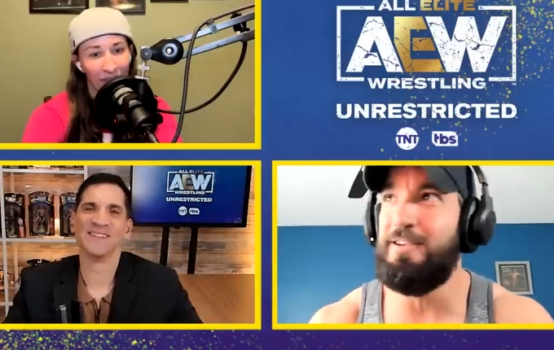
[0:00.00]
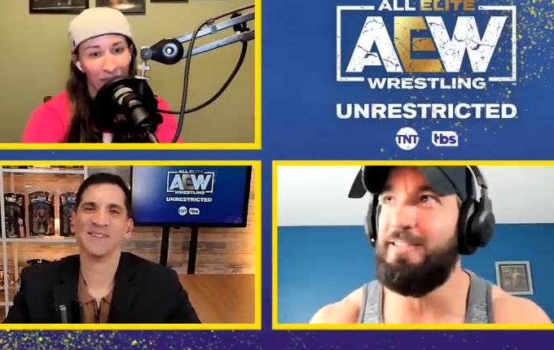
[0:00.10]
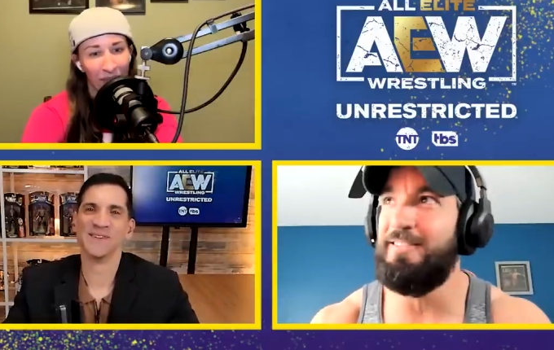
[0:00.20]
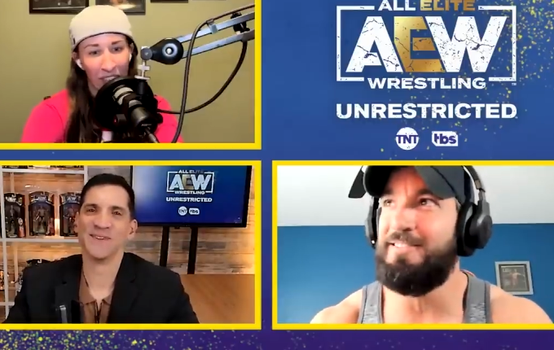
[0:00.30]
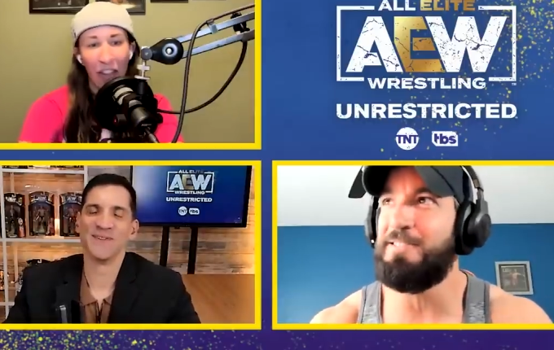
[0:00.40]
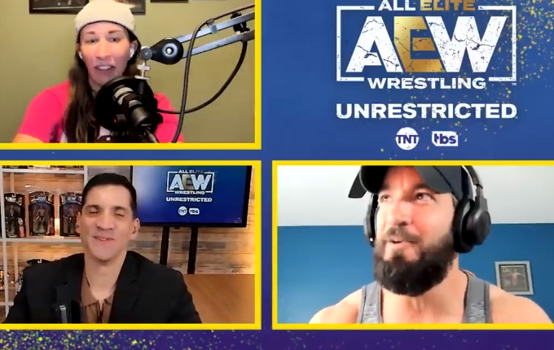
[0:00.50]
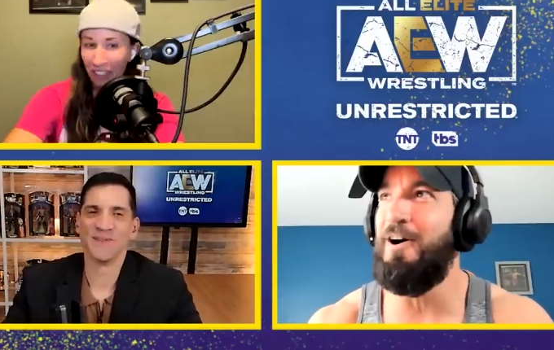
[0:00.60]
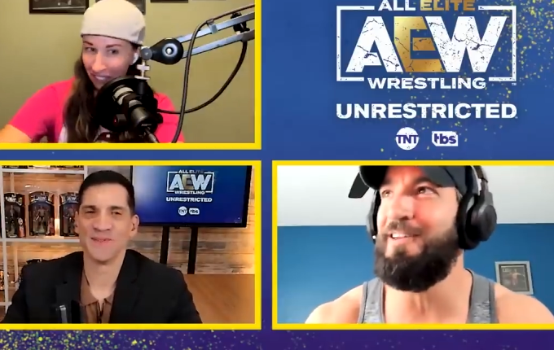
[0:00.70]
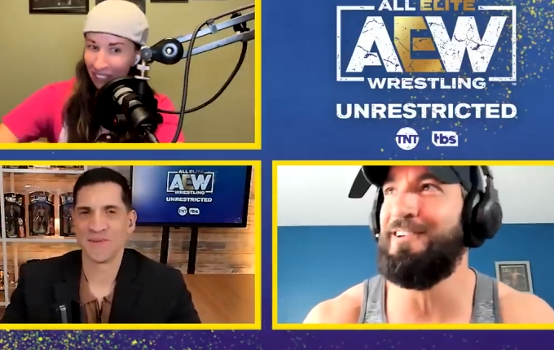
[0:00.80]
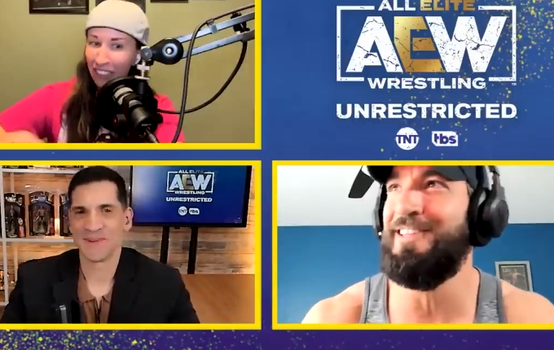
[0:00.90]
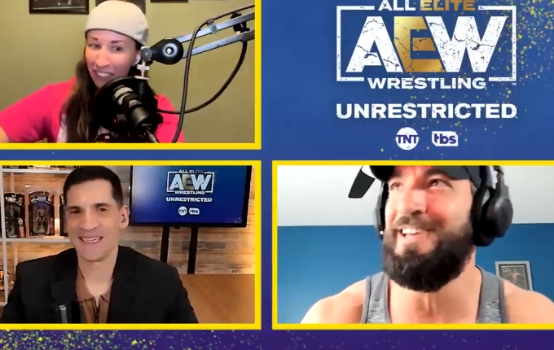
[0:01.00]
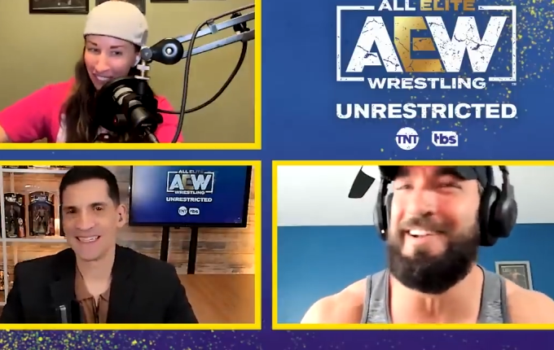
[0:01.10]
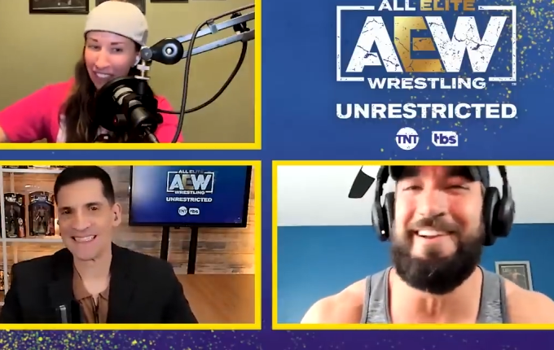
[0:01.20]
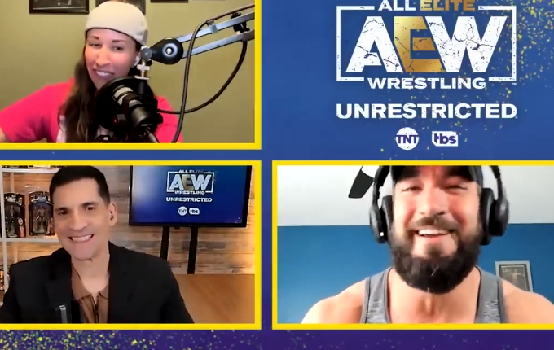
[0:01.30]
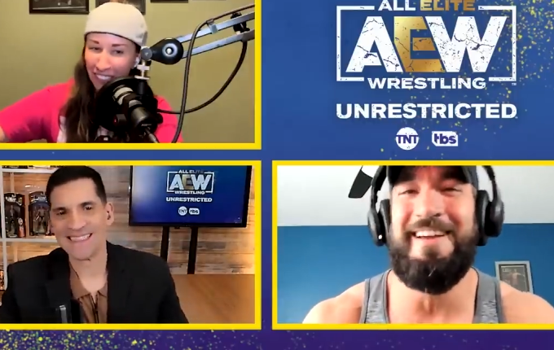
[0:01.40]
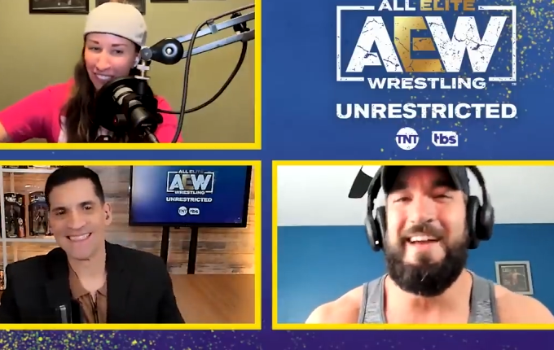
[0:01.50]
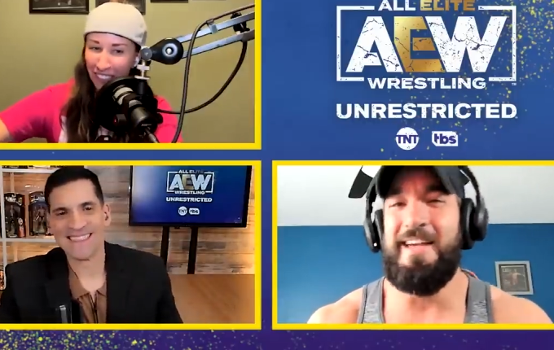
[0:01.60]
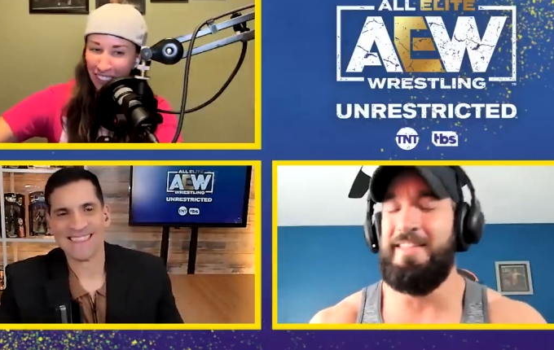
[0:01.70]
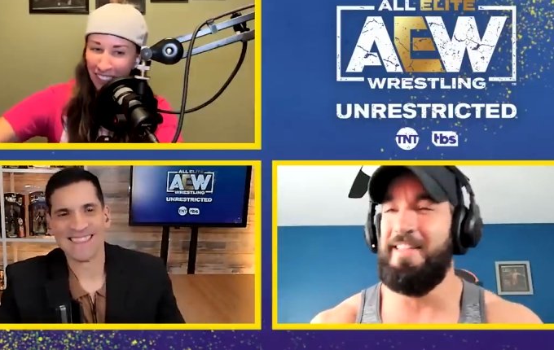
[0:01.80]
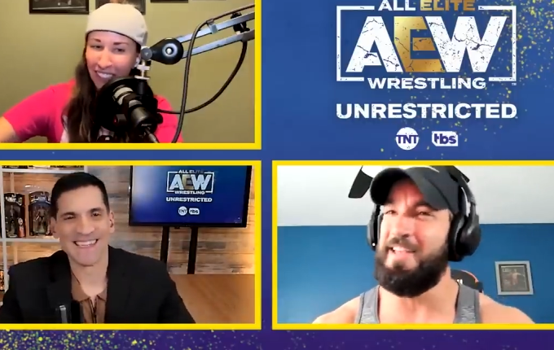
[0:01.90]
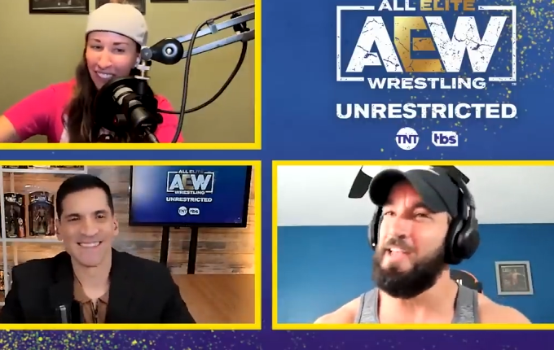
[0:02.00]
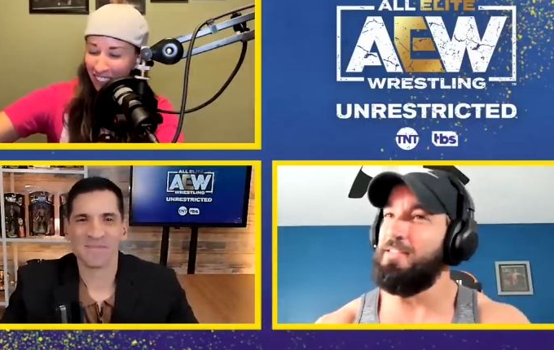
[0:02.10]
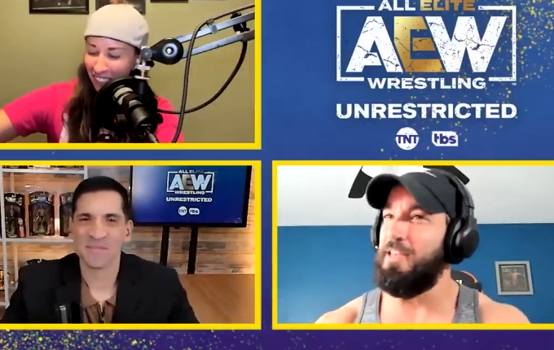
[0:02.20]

Speaker 1: looking smaller, leaner." And then like they